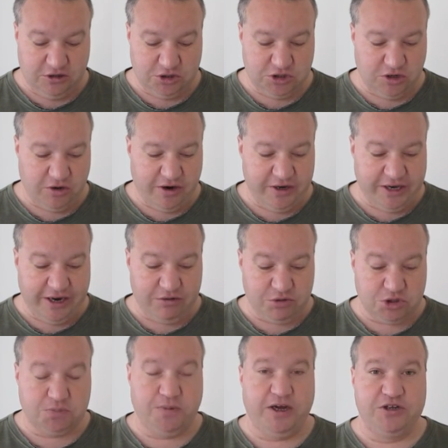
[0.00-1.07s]
So I got a
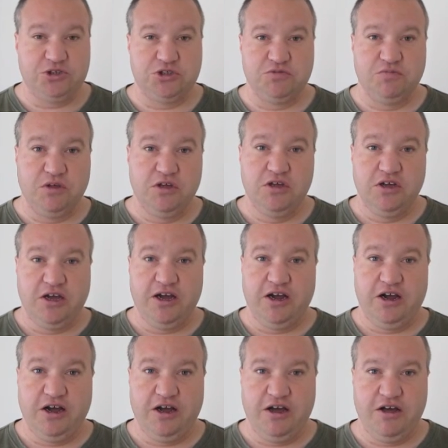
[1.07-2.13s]
response from
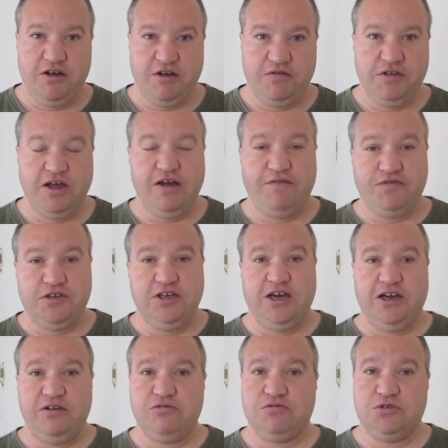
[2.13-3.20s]
the
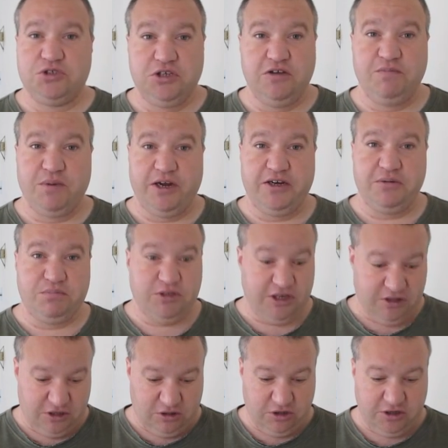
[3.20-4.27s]
FTA received my
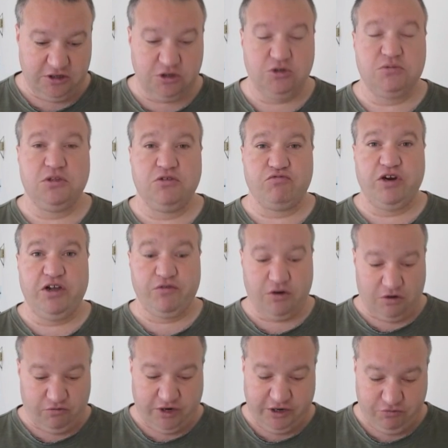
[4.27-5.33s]
complaint. They're looking into it. The
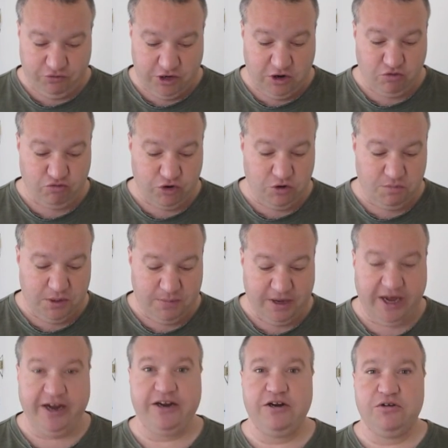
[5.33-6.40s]
railroad already wrote me
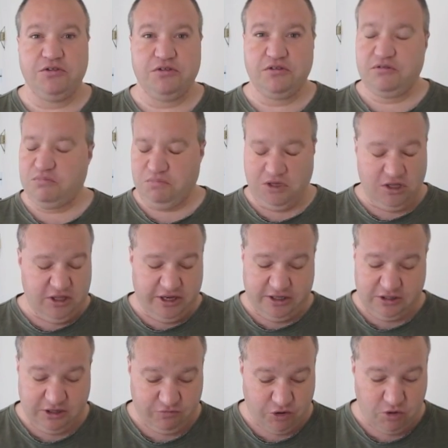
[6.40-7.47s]
back. I'll be glad
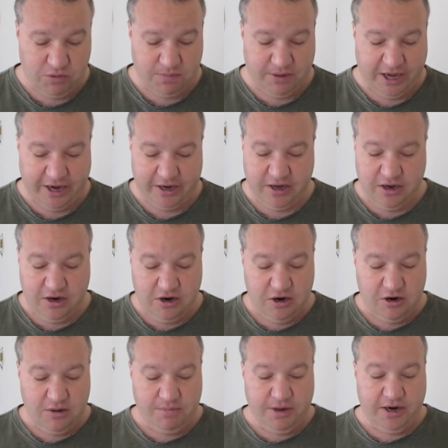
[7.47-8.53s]
that they wrote me back.
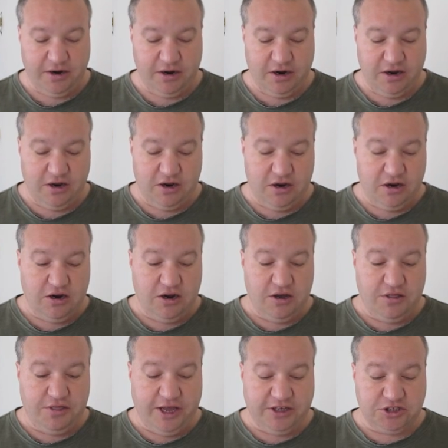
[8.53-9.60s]
But
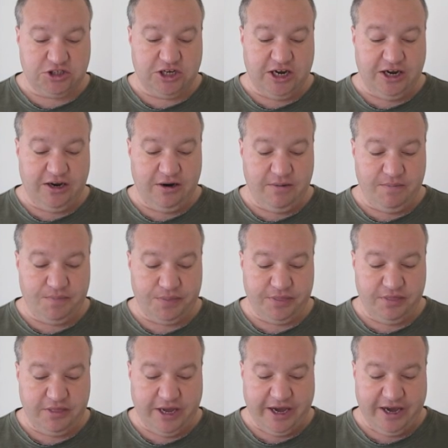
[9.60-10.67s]
they say
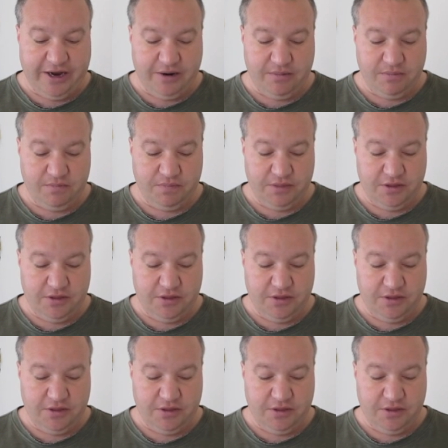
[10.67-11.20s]
that